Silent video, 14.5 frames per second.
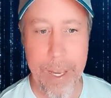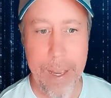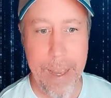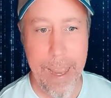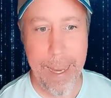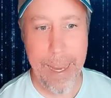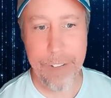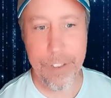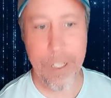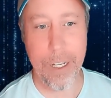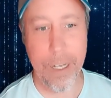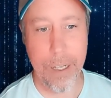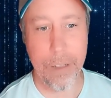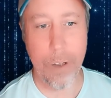And
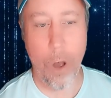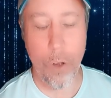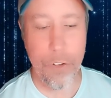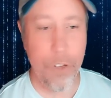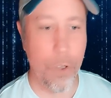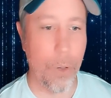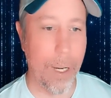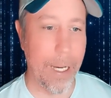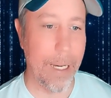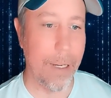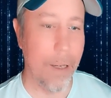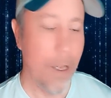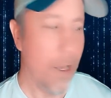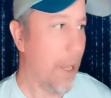also,
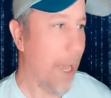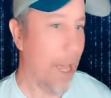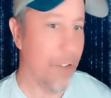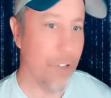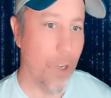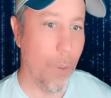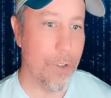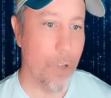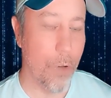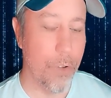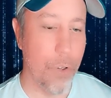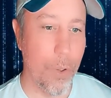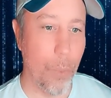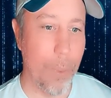as always, I'll
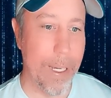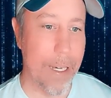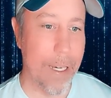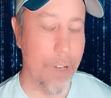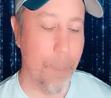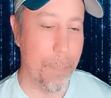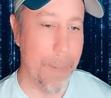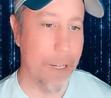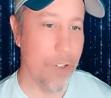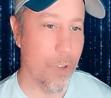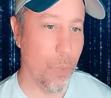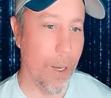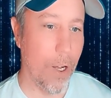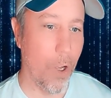do the weekend update
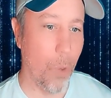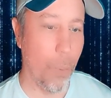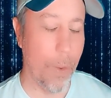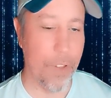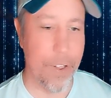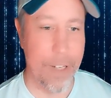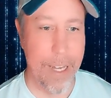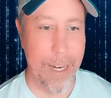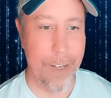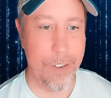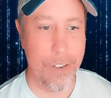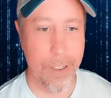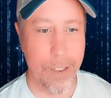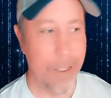as well with the
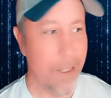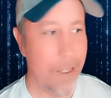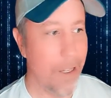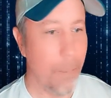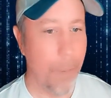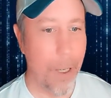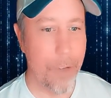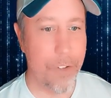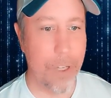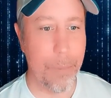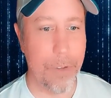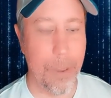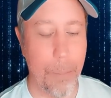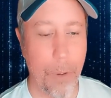decks. But it
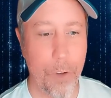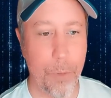seems that most